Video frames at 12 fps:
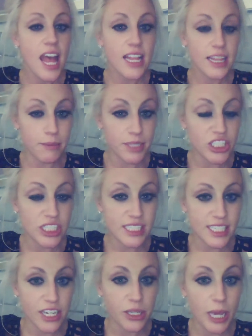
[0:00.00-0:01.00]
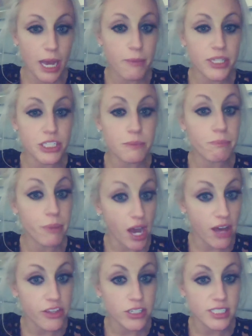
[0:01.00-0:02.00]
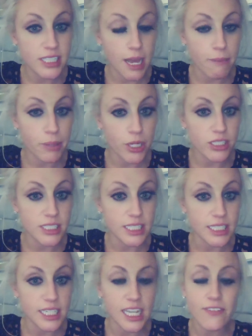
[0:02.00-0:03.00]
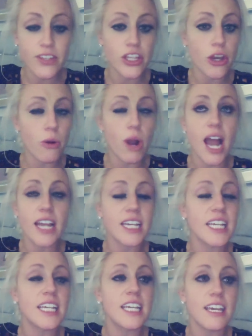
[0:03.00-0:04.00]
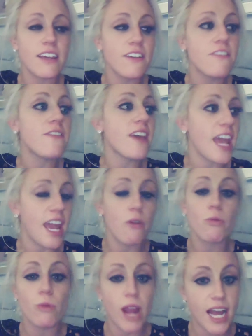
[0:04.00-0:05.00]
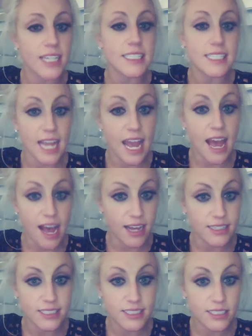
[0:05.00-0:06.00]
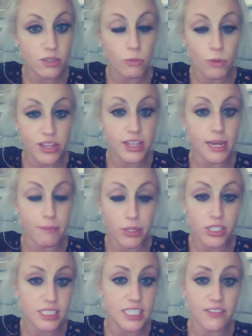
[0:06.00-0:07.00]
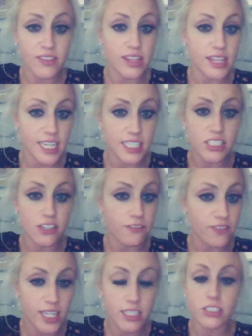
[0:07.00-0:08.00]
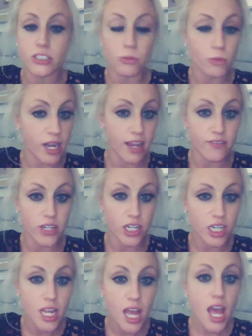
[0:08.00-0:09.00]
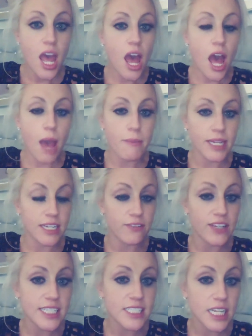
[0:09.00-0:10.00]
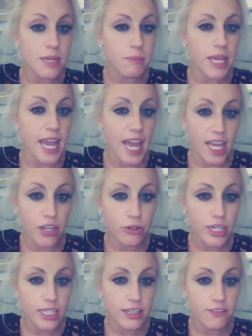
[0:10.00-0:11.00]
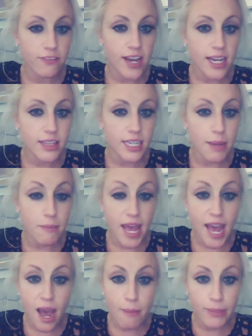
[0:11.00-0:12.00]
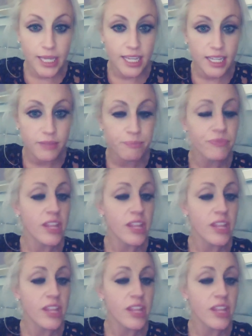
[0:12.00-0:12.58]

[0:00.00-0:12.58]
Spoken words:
let me just tell you how much it bothers that person, even though I could give a rat's ass what that person even thinks or feels or whatever. I mean, if he's going to be angry at the fact that I'm happy,